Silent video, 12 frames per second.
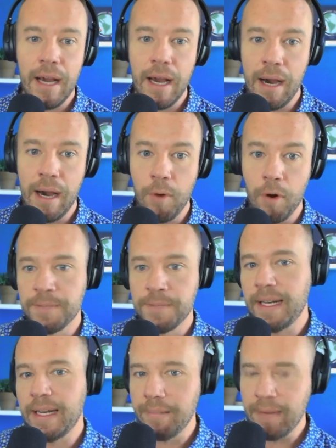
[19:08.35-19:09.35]
or
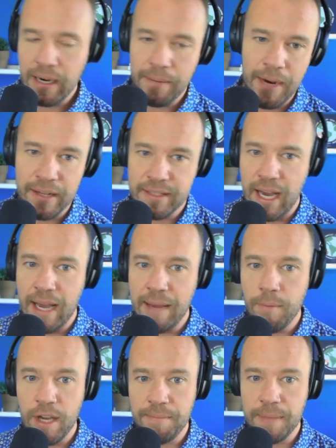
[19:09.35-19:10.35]
spend limited amount of time
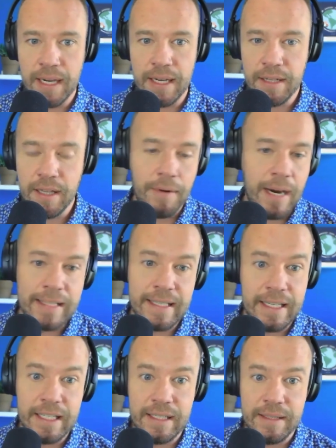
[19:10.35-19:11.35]
with, because otherwise
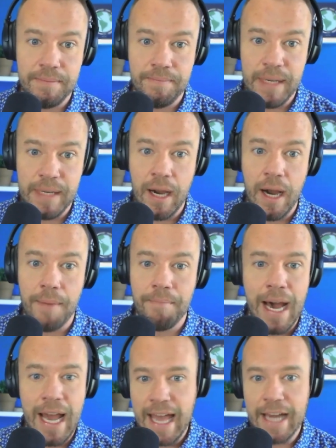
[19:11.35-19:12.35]
they just become
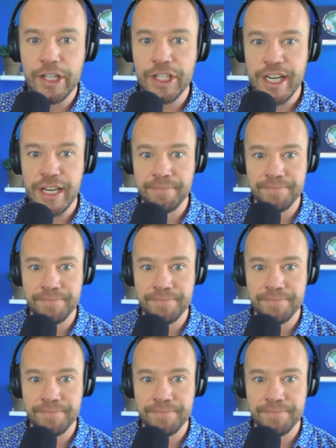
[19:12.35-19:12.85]
my energy.